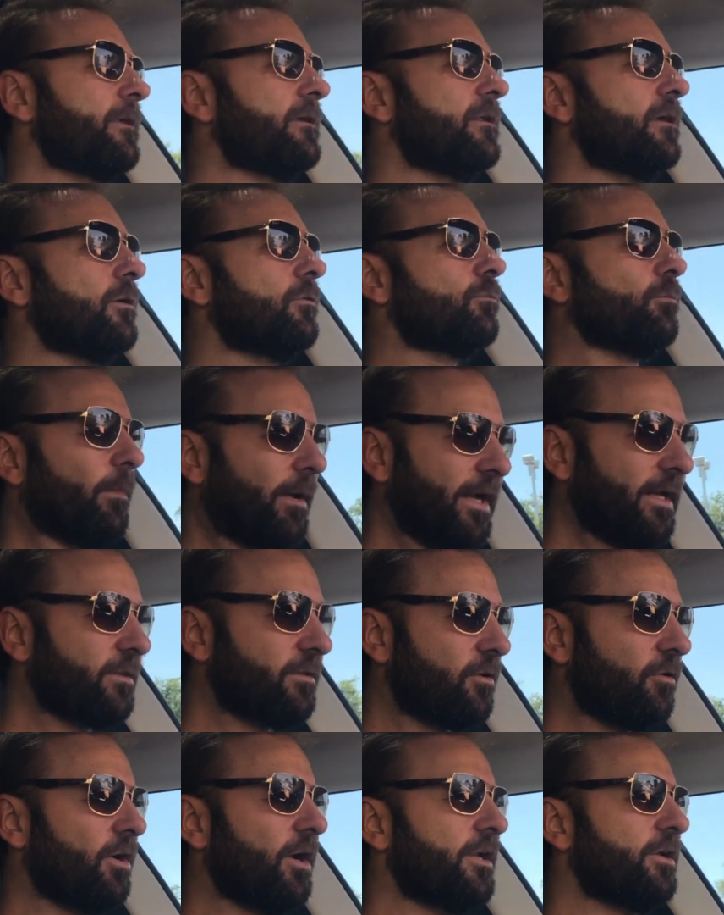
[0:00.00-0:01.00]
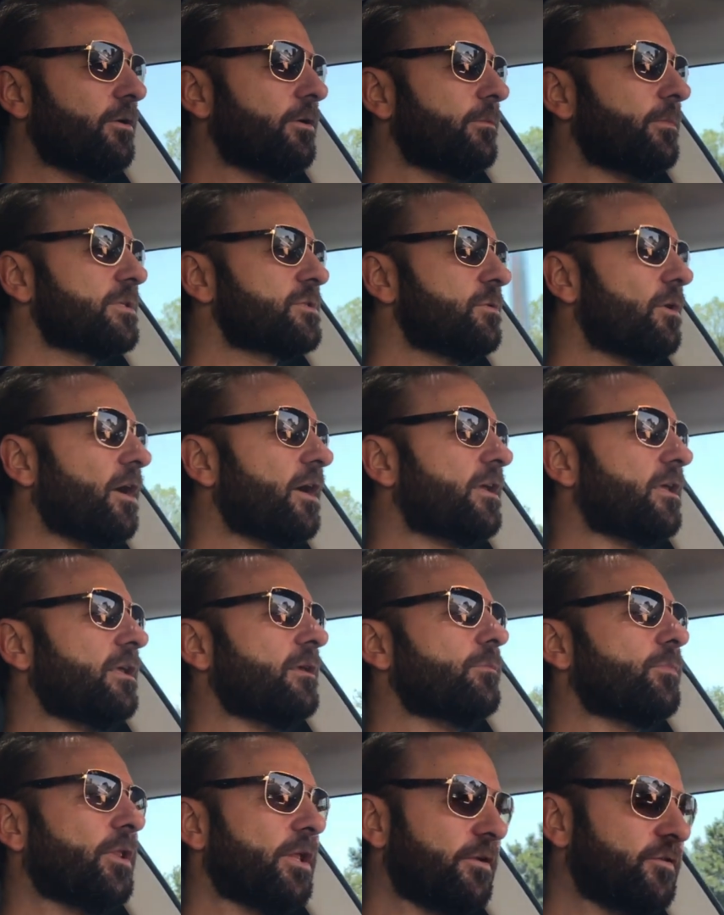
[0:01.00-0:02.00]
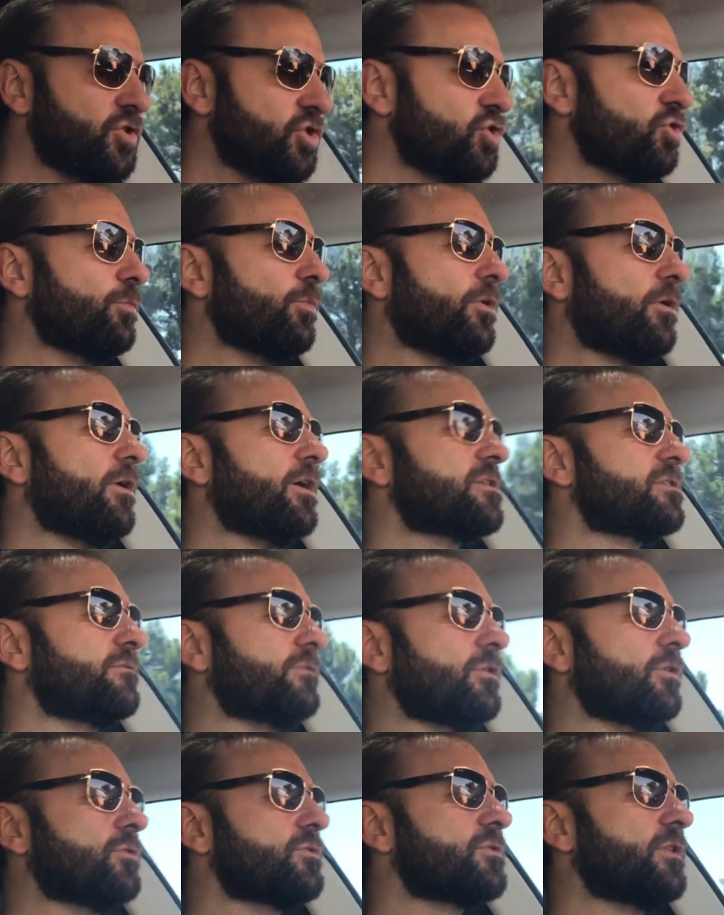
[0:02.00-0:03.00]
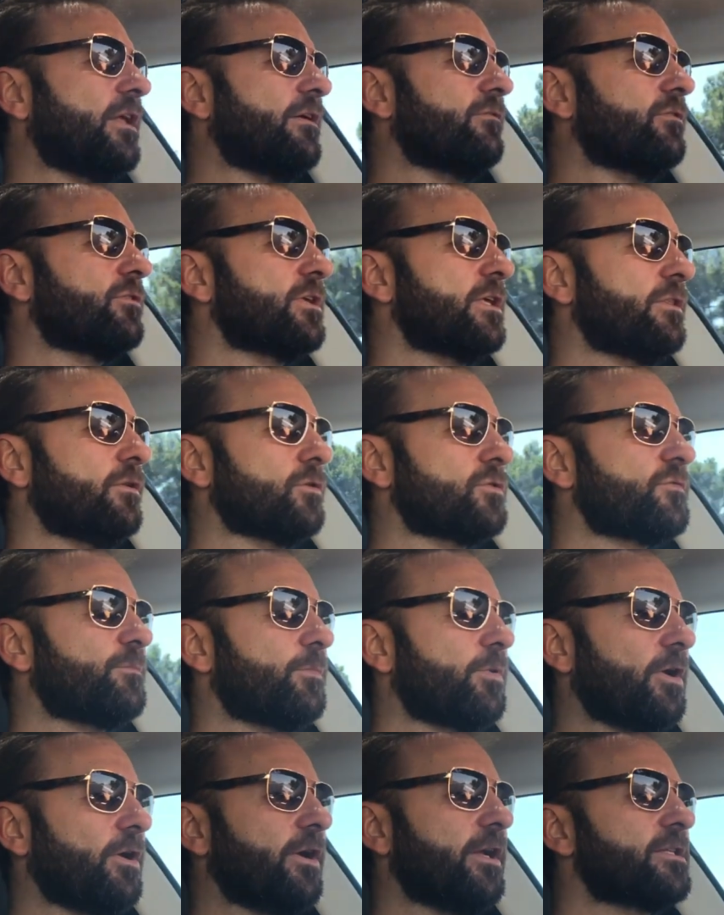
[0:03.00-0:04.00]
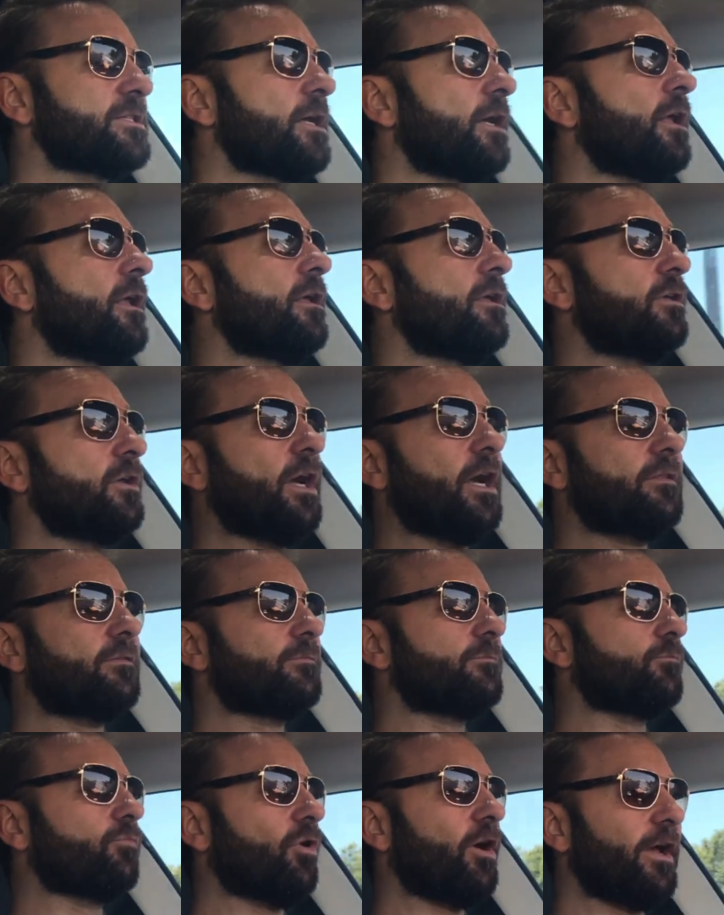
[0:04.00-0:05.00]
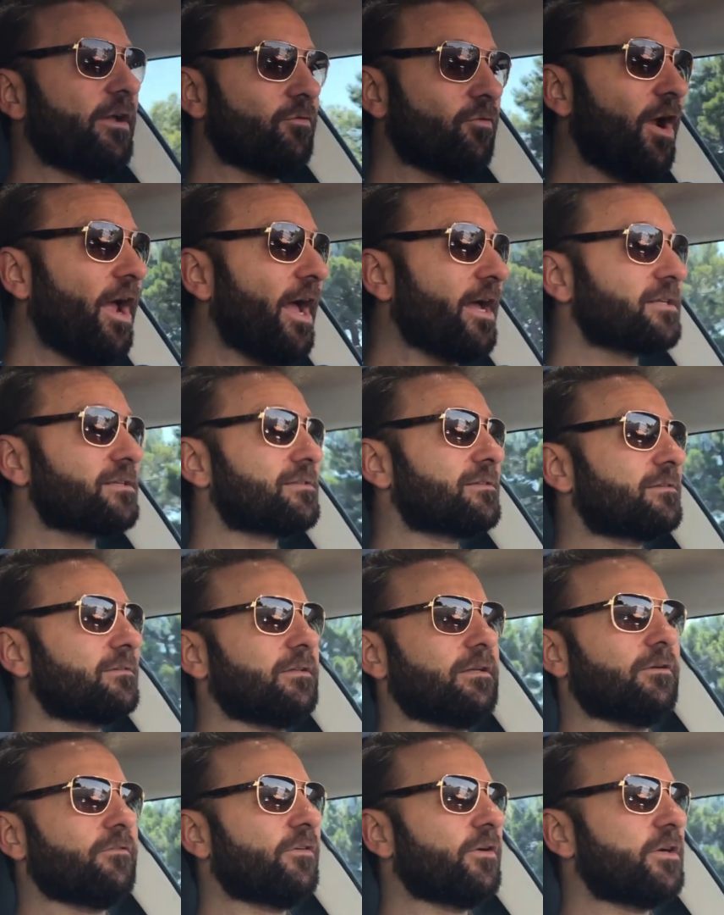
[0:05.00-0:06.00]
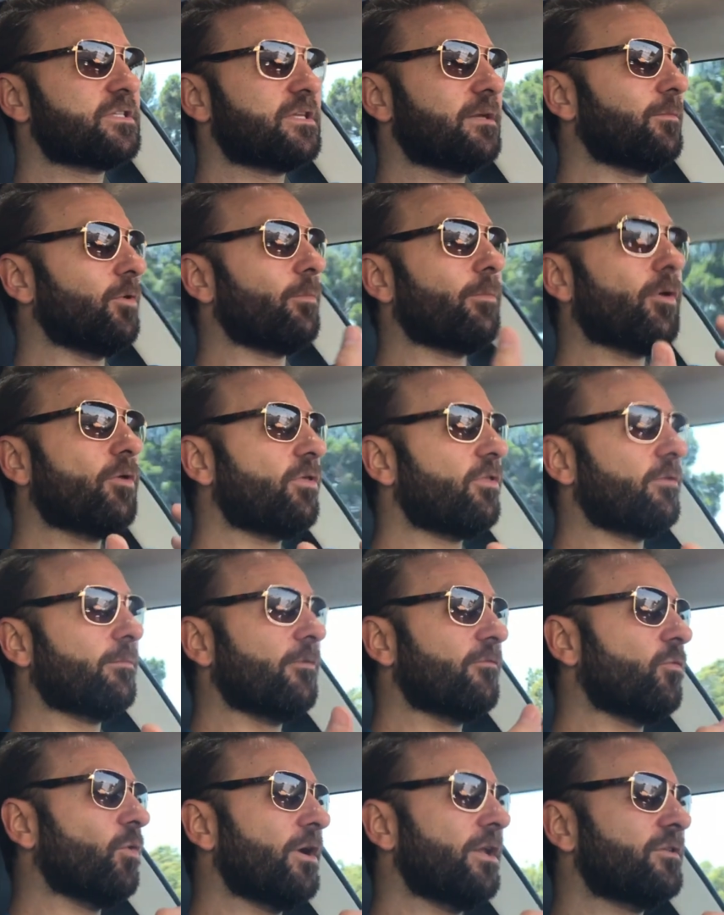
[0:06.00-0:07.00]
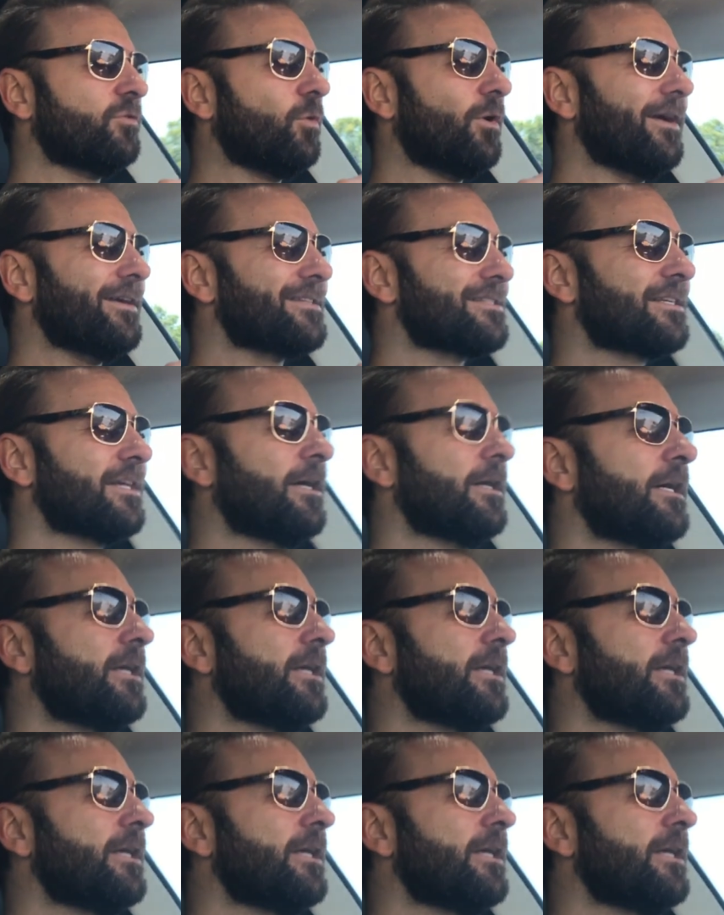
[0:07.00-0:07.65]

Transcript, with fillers: You know, Mike the Grinder Mizrachi played super aggressive in those level in those periods. You got Brian Rast, you know, similar. Both of them have won it twice.